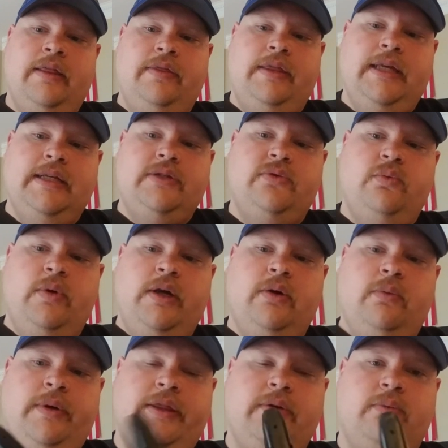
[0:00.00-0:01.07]
this
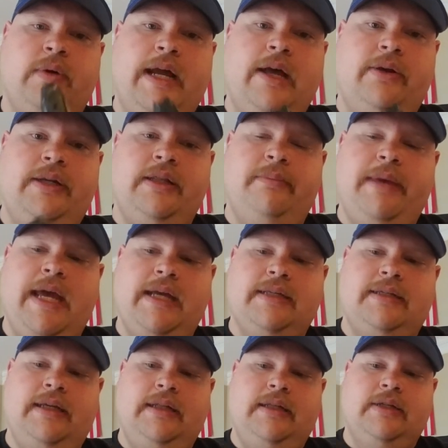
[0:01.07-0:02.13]
will, with the round in the
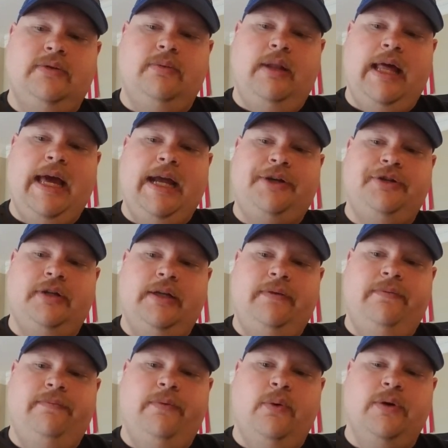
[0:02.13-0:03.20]
magazine, this will actually
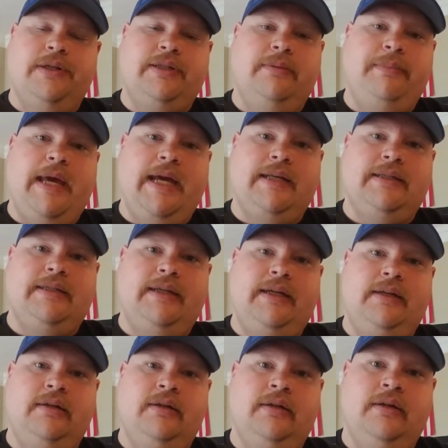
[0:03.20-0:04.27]
force the
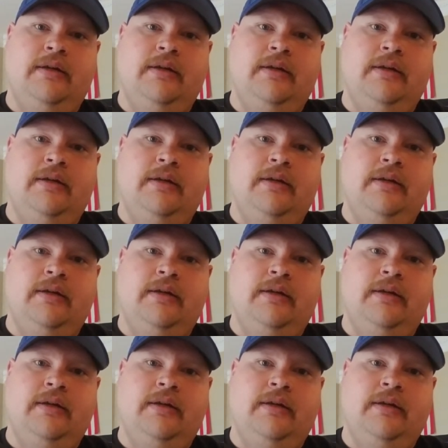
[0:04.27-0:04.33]
magazine